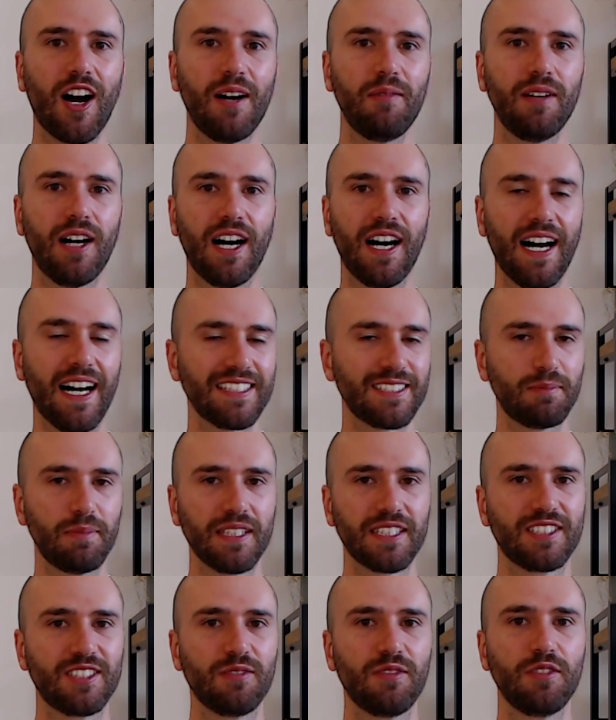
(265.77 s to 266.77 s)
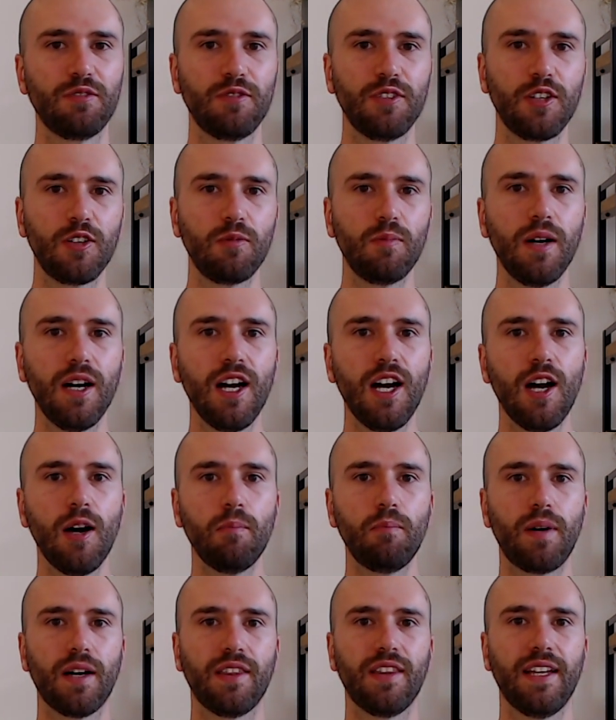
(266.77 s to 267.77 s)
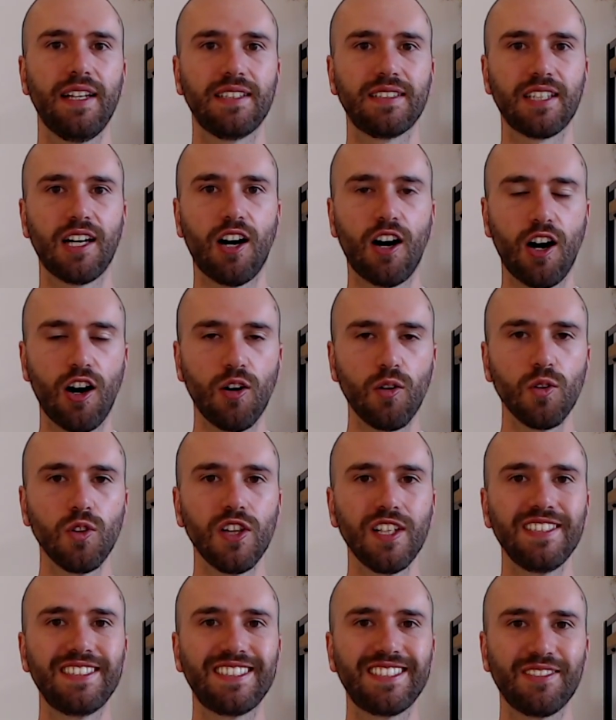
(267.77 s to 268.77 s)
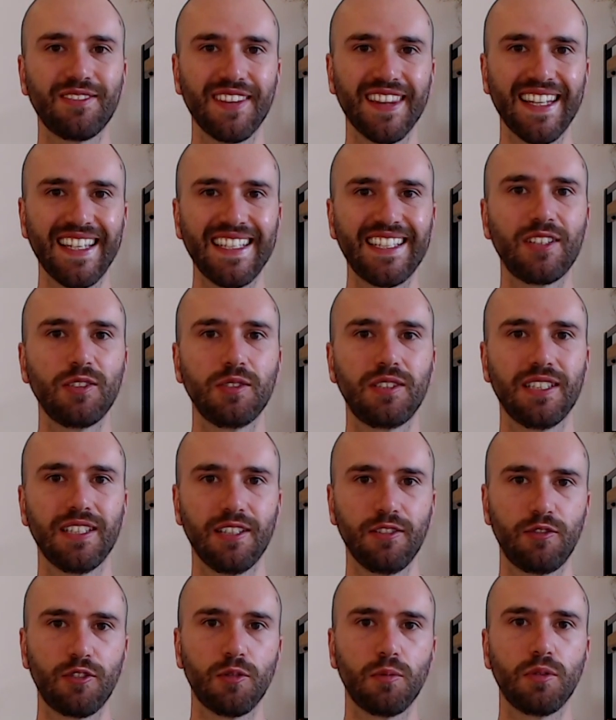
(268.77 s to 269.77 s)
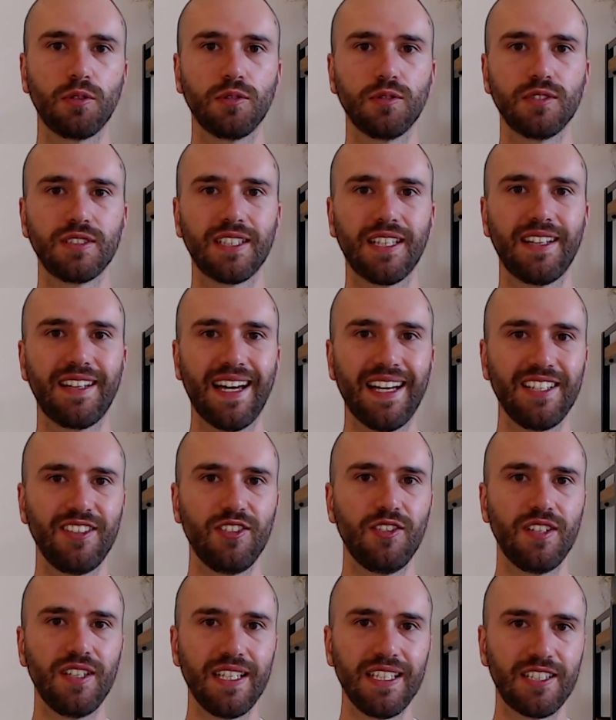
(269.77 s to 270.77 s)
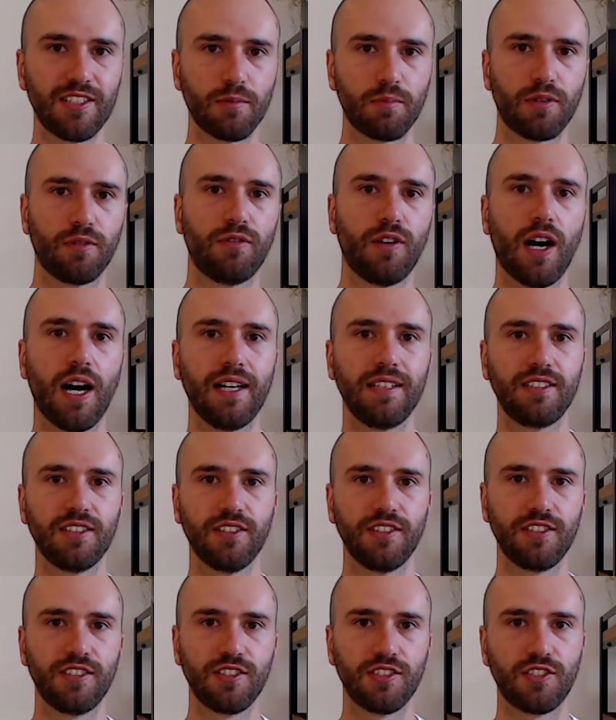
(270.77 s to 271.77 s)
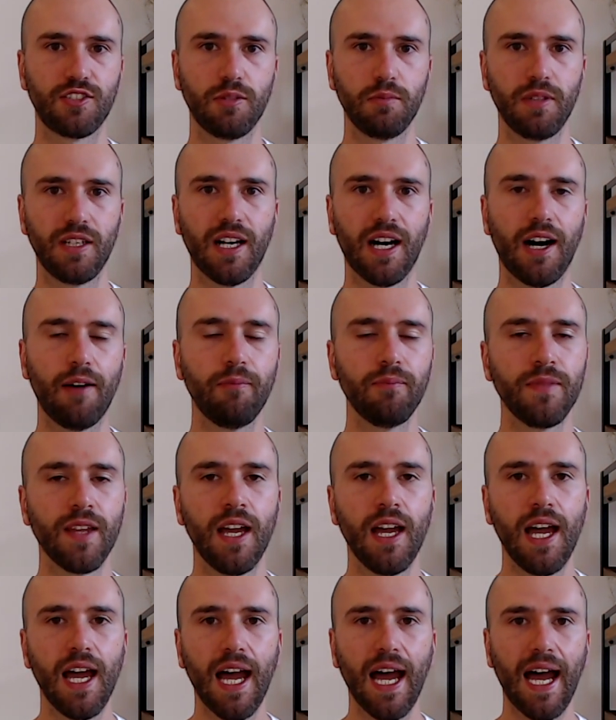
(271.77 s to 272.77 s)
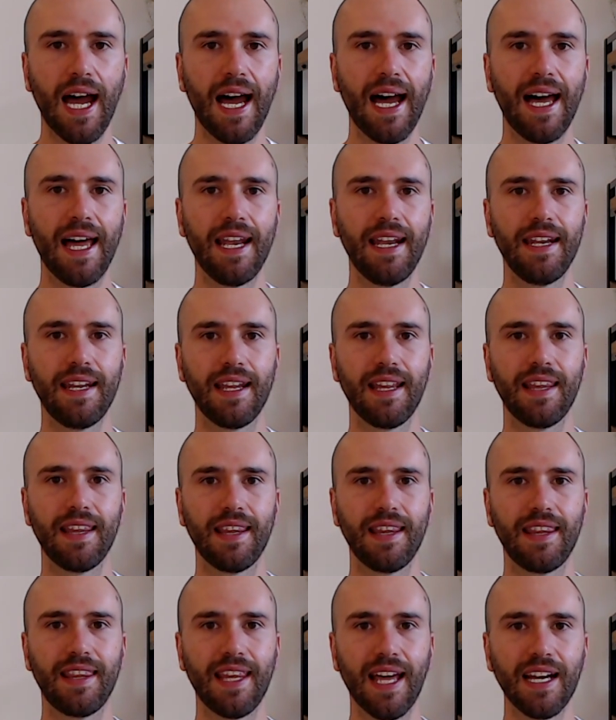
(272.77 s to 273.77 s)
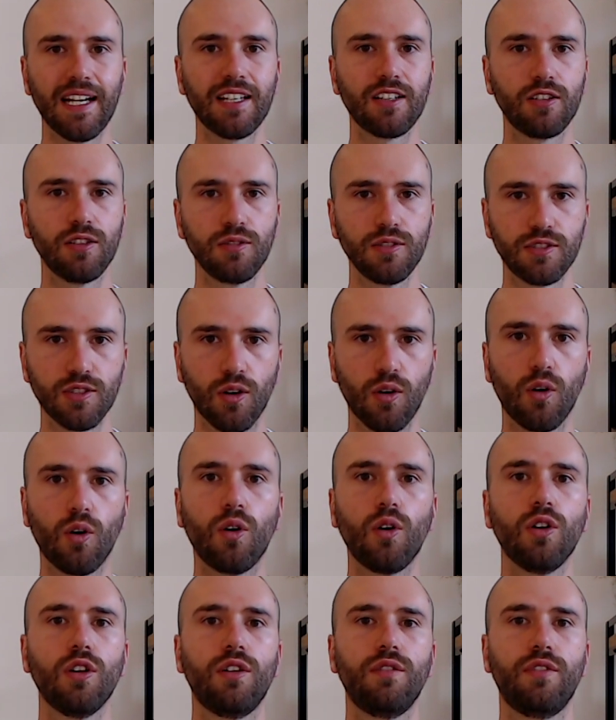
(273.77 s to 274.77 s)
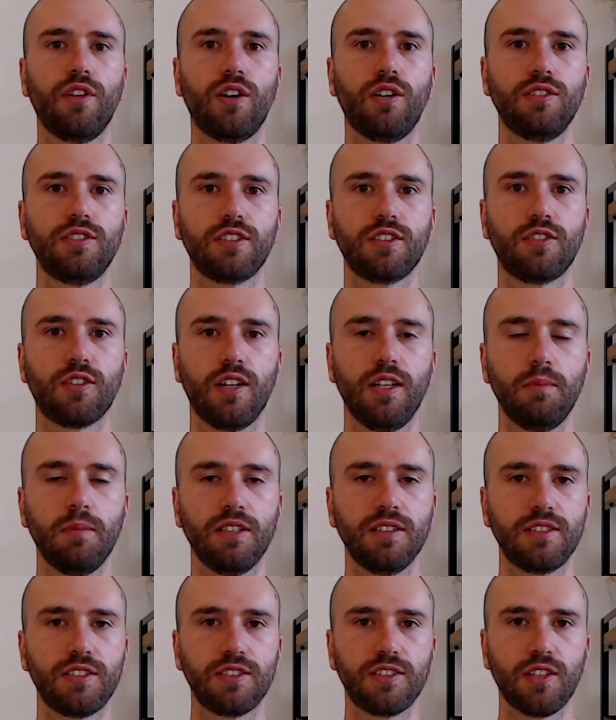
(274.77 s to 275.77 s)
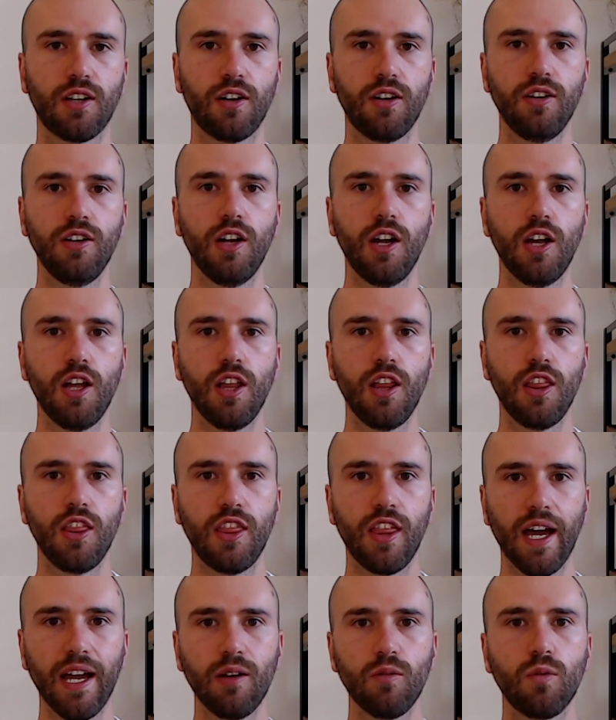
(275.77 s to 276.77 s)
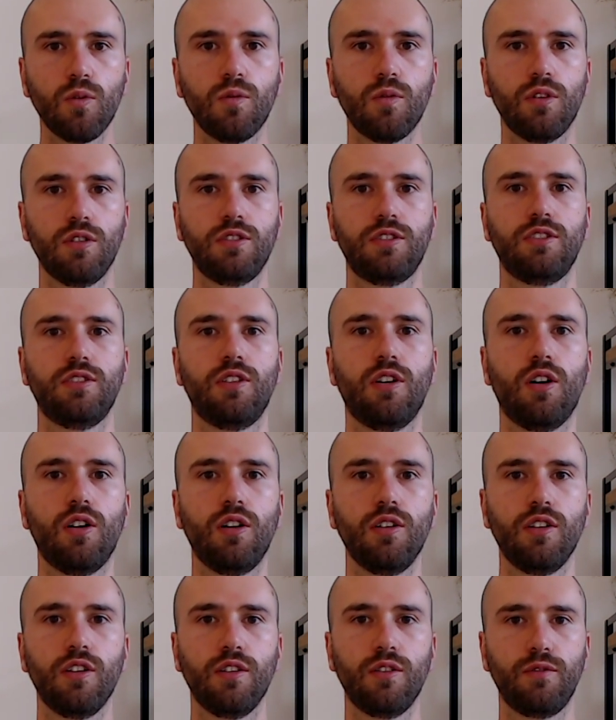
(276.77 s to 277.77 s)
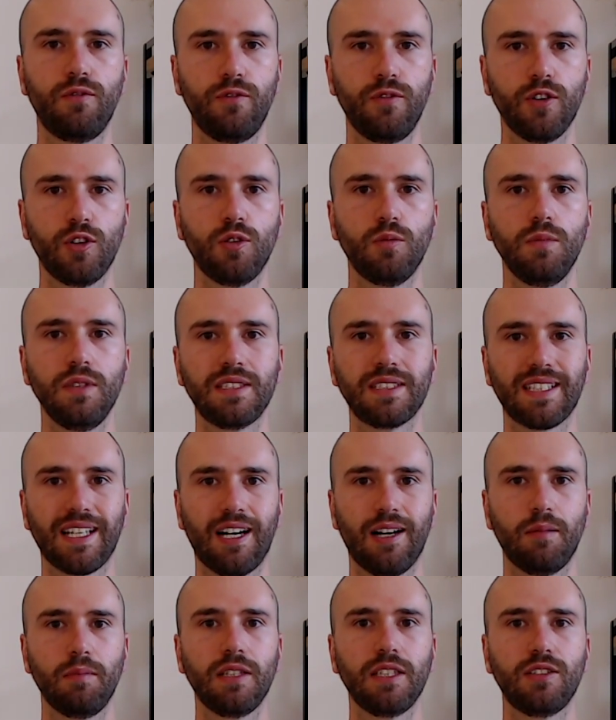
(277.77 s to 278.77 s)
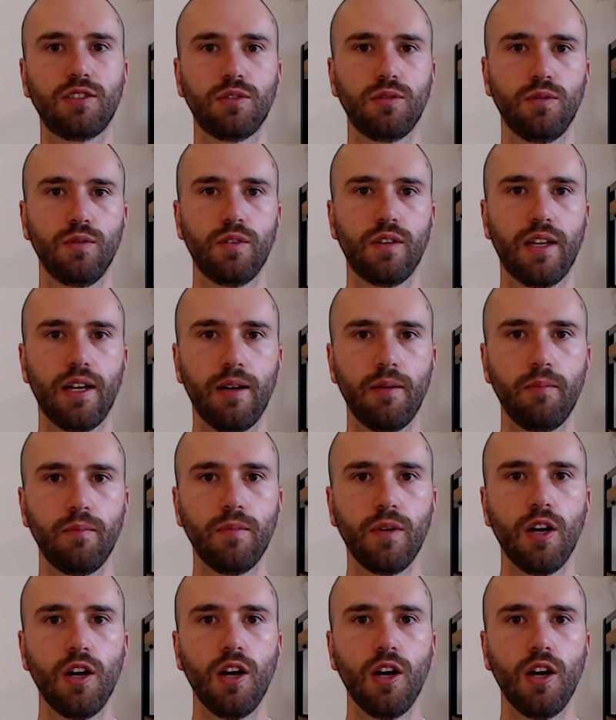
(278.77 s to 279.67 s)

aspects of the film, but there's a whole list of legal deliverables that you need to provide to the distributor. And that includes all of those agreements. So they will want to know that the film is coming to them